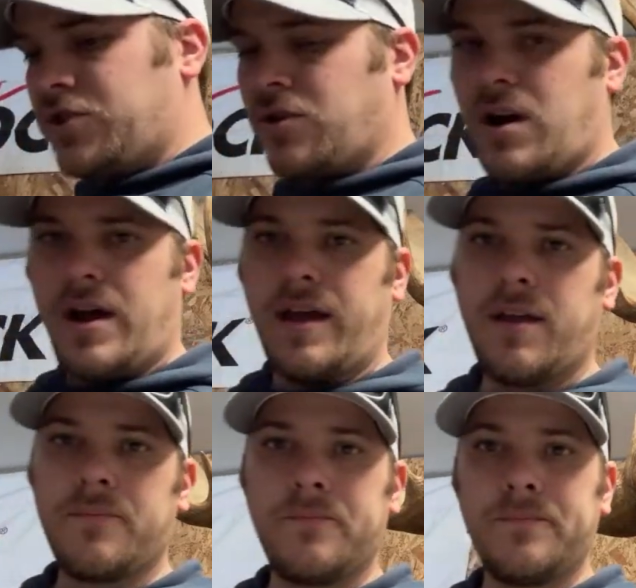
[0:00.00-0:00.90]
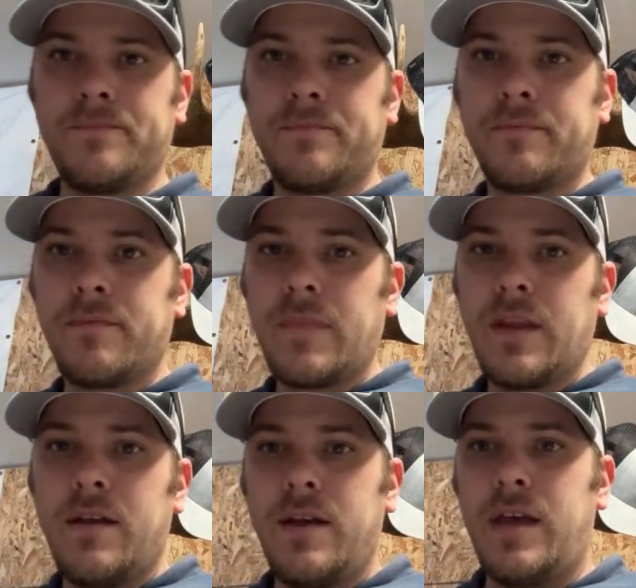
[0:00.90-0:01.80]
try
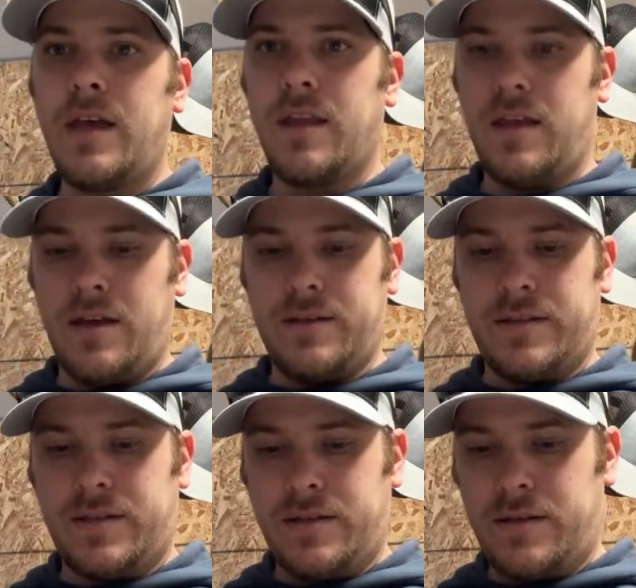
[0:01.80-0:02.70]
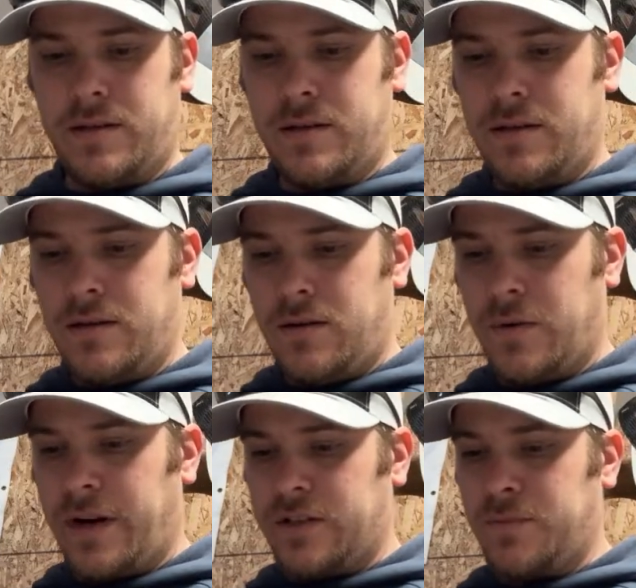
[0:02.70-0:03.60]
and get, I
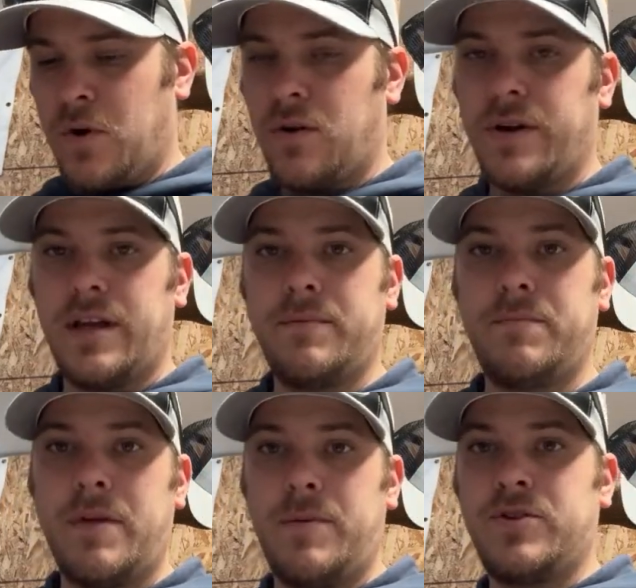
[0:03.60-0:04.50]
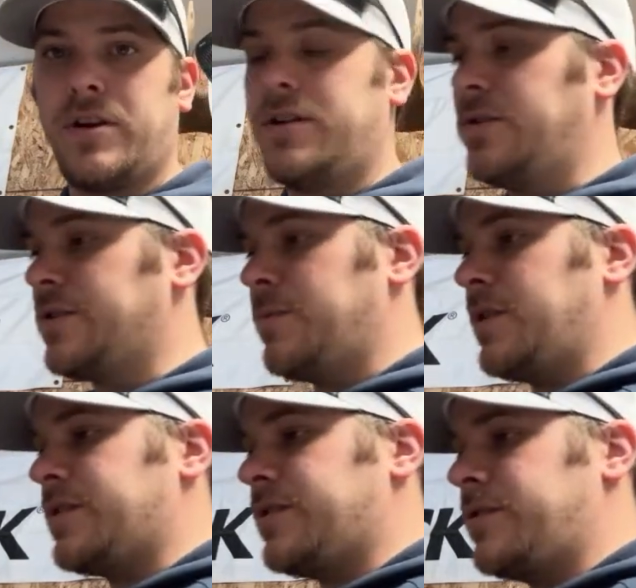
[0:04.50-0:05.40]
want to get out tomorrow night and maybe try to do some of
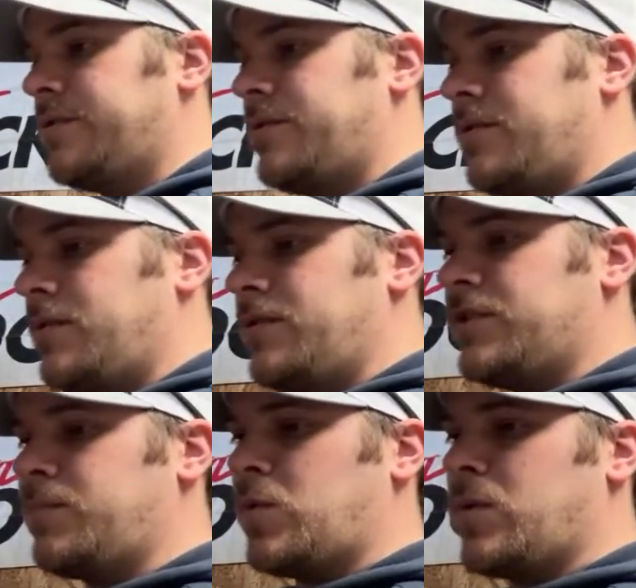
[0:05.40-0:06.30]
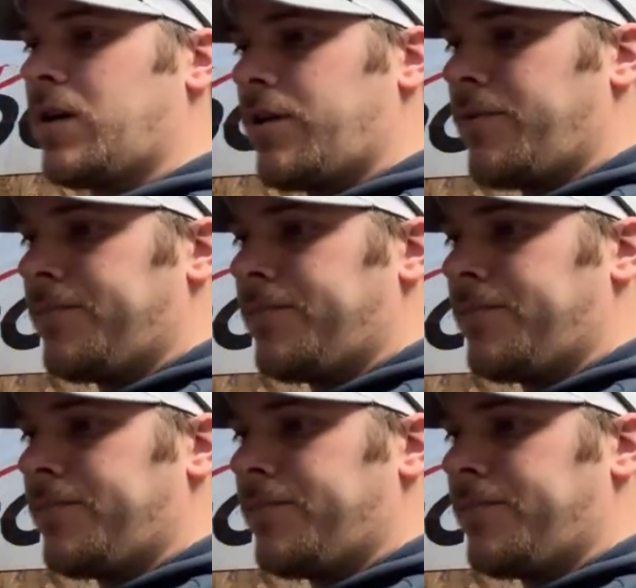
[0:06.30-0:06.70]
this, some more.